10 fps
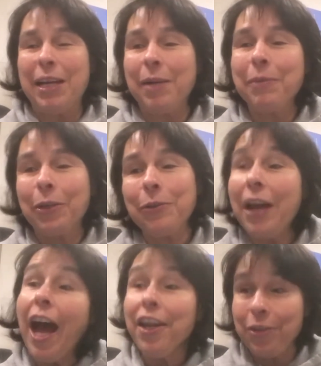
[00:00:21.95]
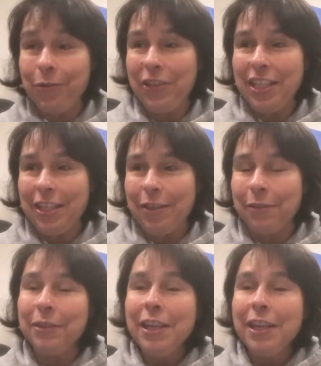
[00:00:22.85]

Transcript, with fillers: I upload a new video.